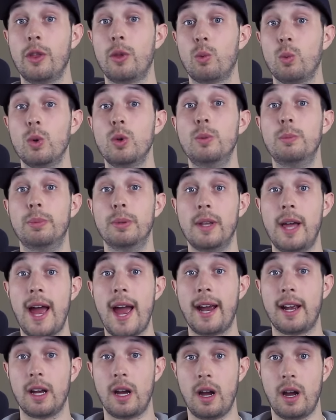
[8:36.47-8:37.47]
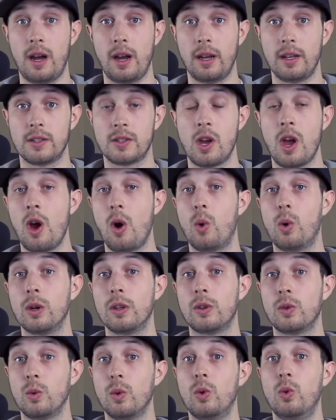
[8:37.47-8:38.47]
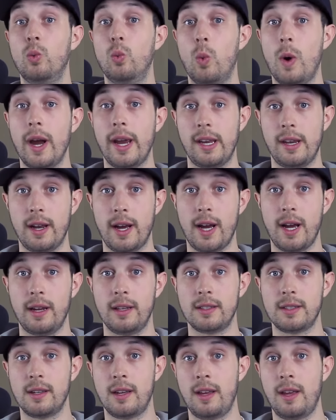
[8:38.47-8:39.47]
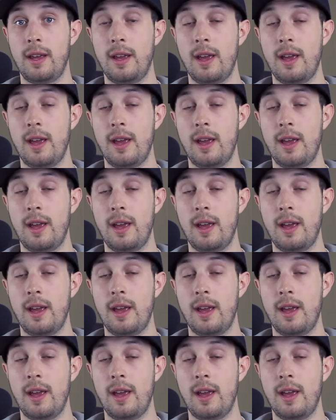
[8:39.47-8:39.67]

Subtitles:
through black eyes or through white eyes.